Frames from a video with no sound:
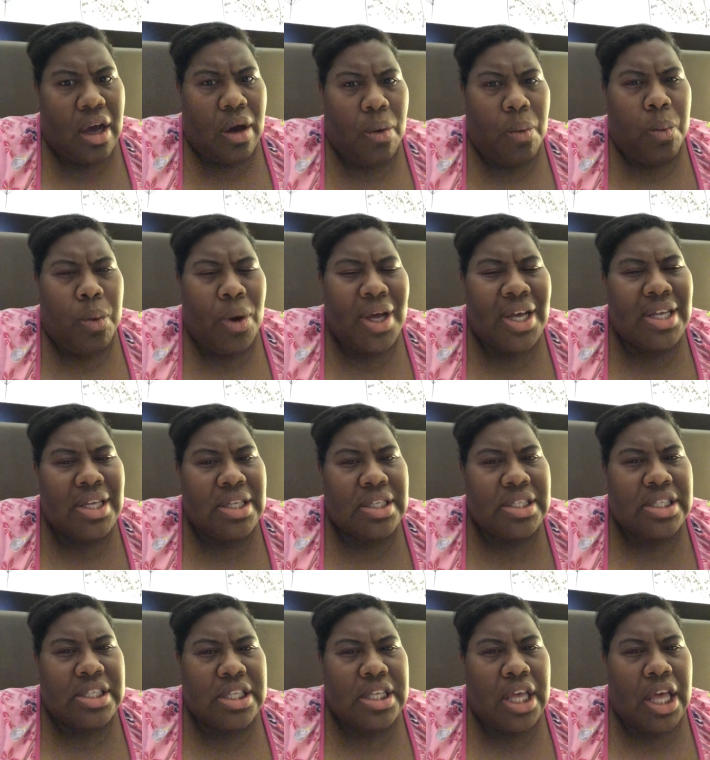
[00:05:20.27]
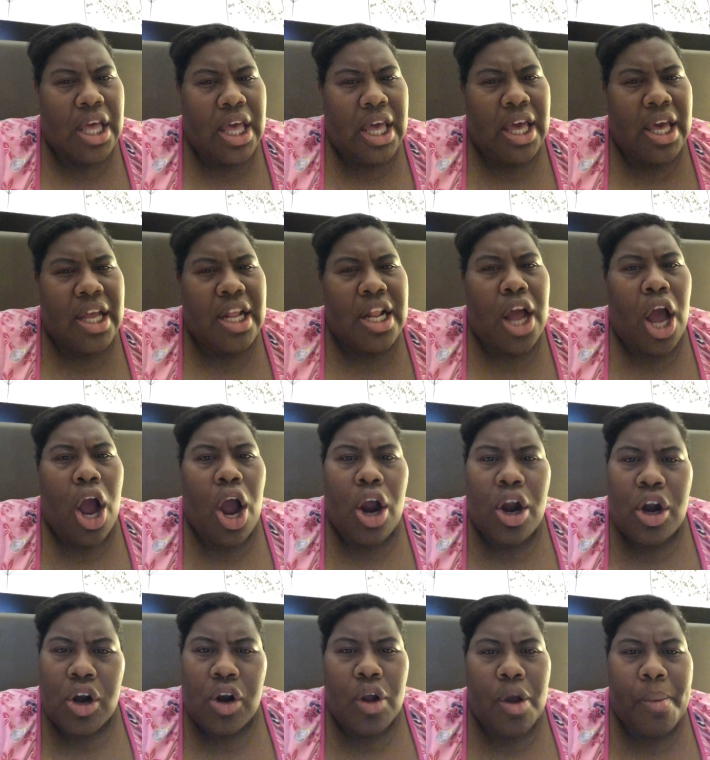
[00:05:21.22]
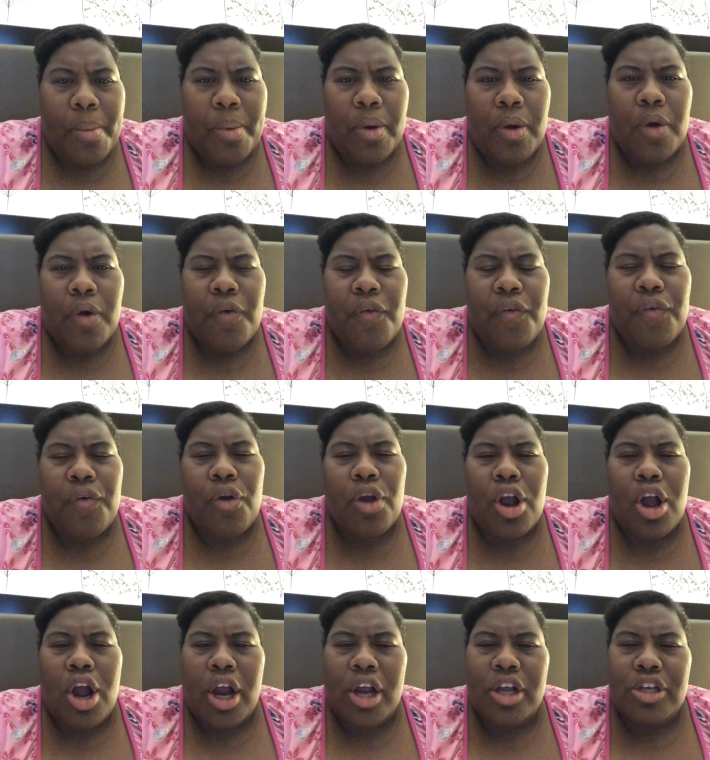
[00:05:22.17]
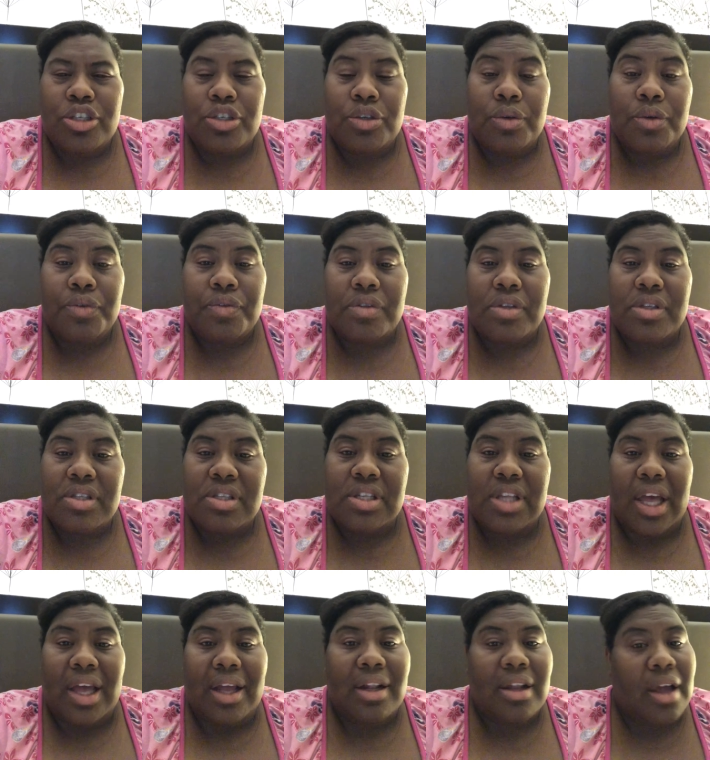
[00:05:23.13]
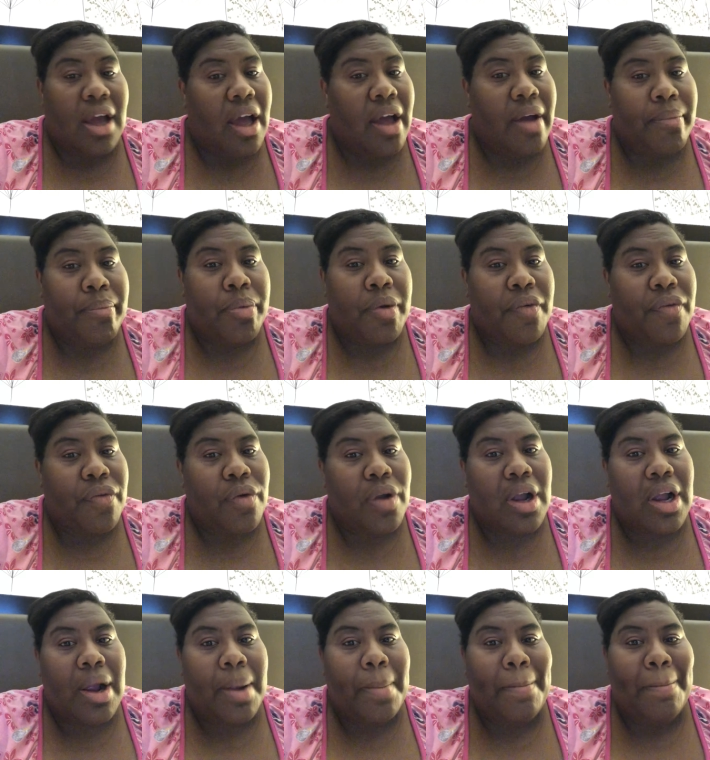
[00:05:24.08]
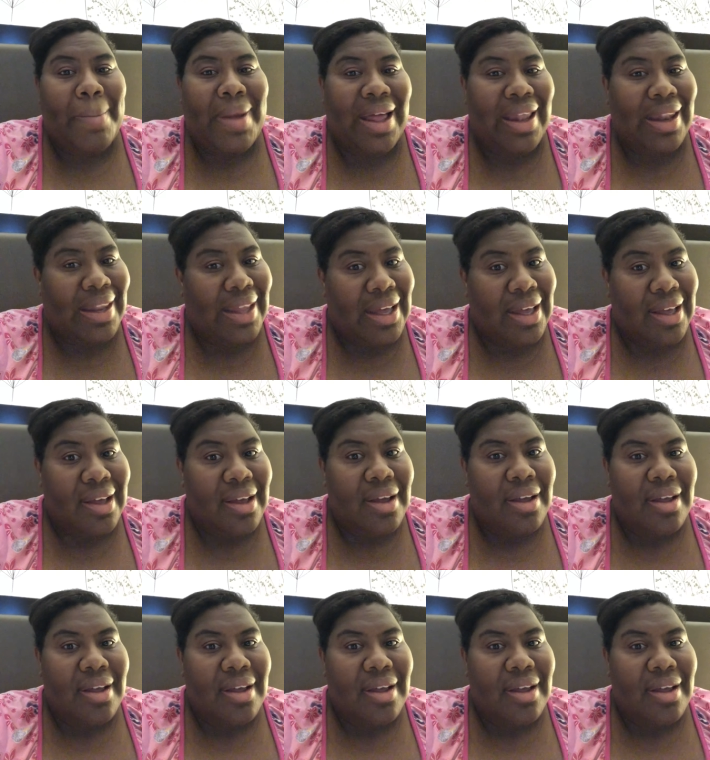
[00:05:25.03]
was it honorable for R-Truth to stand up for Carmella